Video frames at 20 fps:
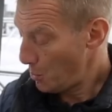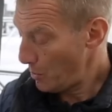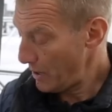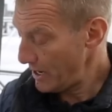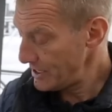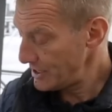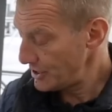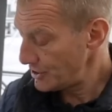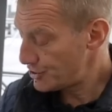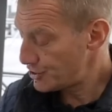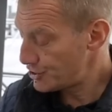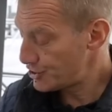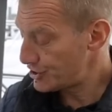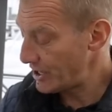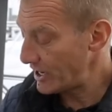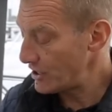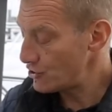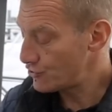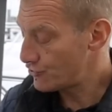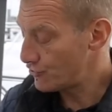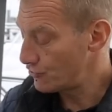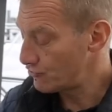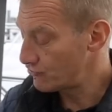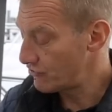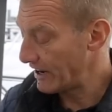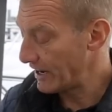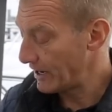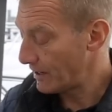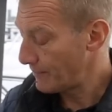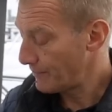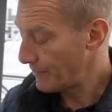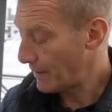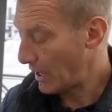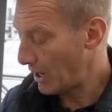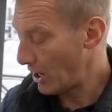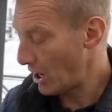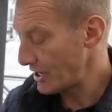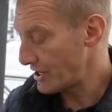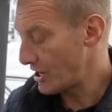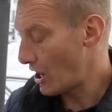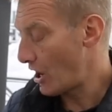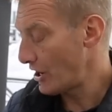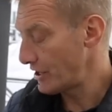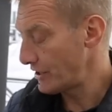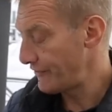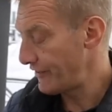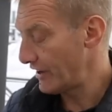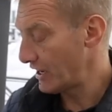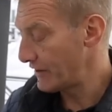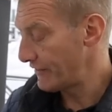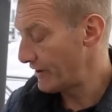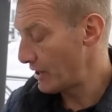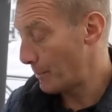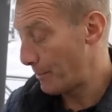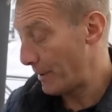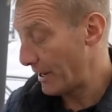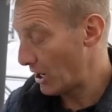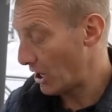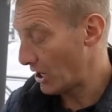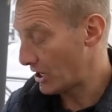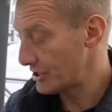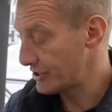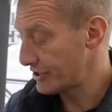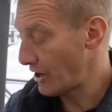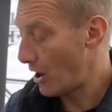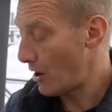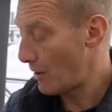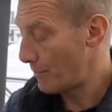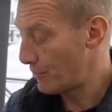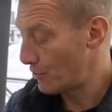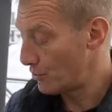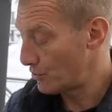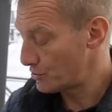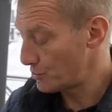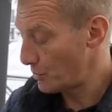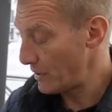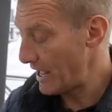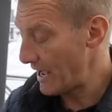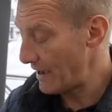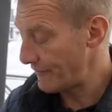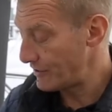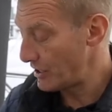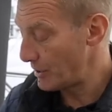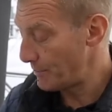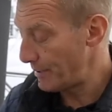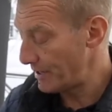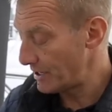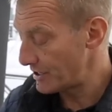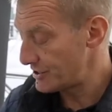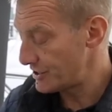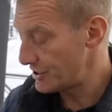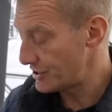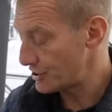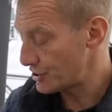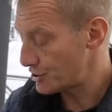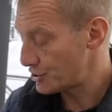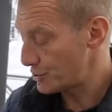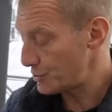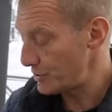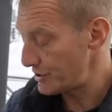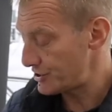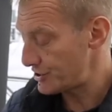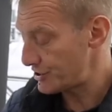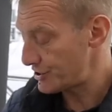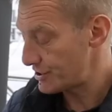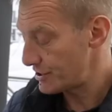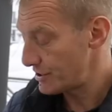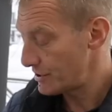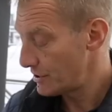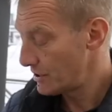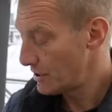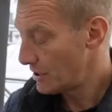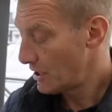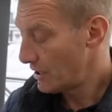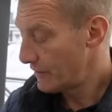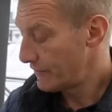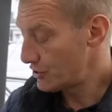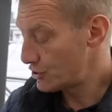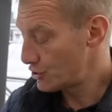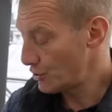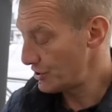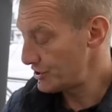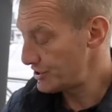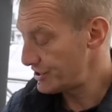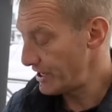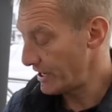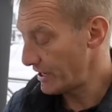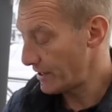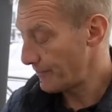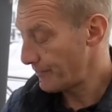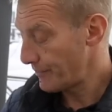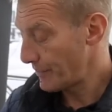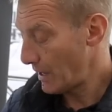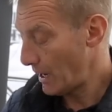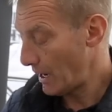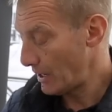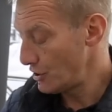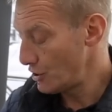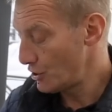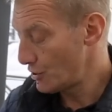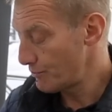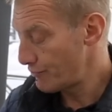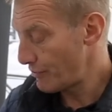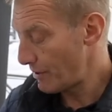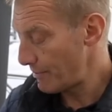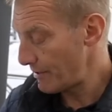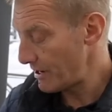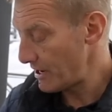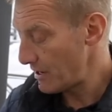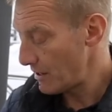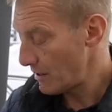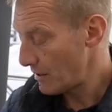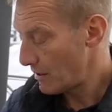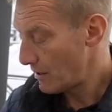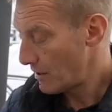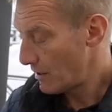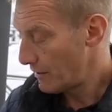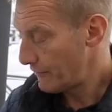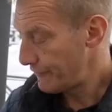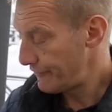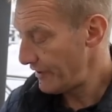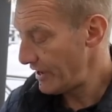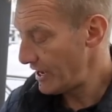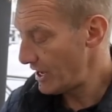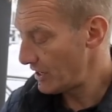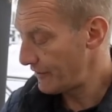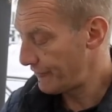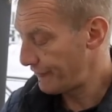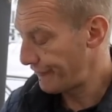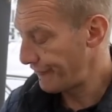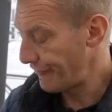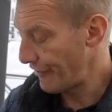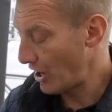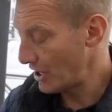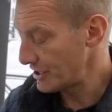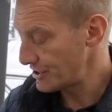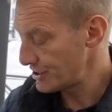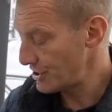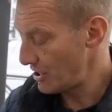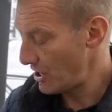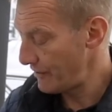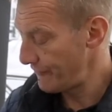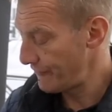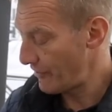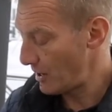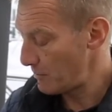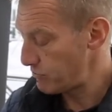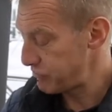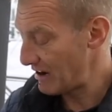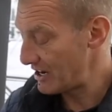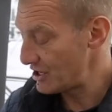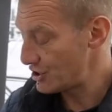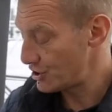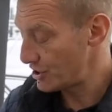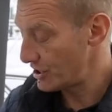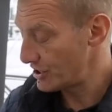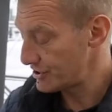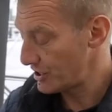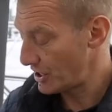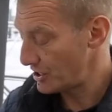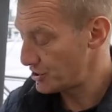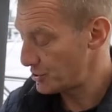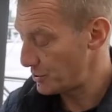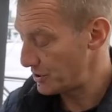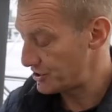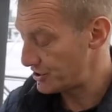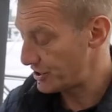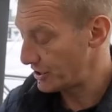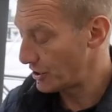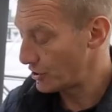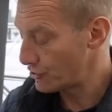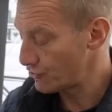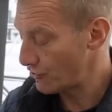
in this central ring, and I kind of think of it a bit like a dartboard, we have the ability to twist the joystick, and you can probably feel a slight vibration as I twist and the